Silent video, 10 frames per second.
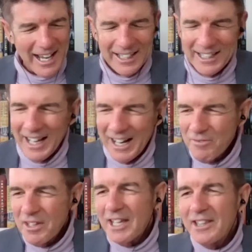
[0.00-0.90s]
and
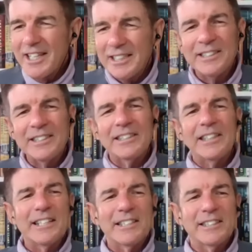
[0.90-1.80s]
this is his
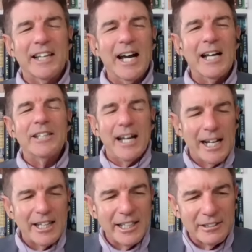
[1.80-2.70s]
legacy.
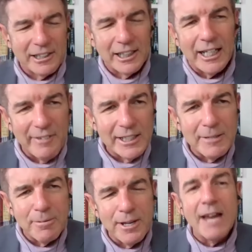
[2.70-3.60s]
And I think there's a lot of
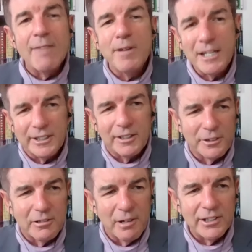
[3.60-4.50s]
NDP MPs
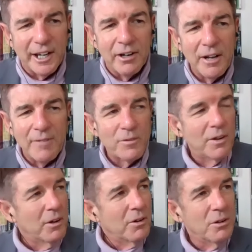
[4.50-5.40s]
out there right now
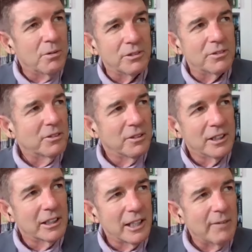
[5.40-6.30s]
who would
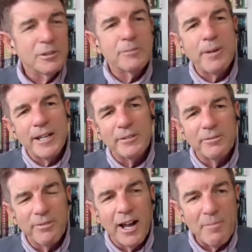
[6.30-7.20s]
love to
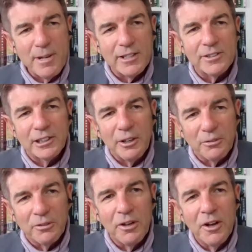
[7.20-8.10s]
spend 5 minutes
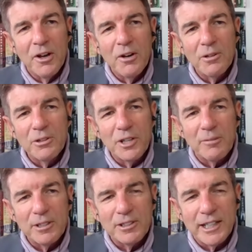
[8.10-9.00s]
alone with
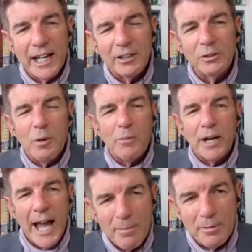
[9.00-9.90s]
Jagmeet Singh. I don't know what
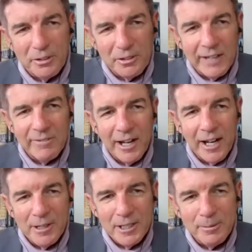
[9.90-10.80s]
would happen during that
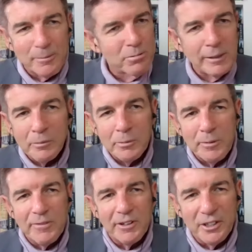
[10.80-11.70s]
5 minutes, but probably
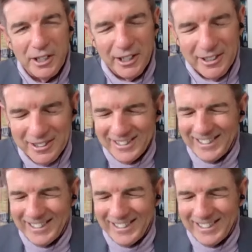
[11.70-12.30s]
wouldn't be very good.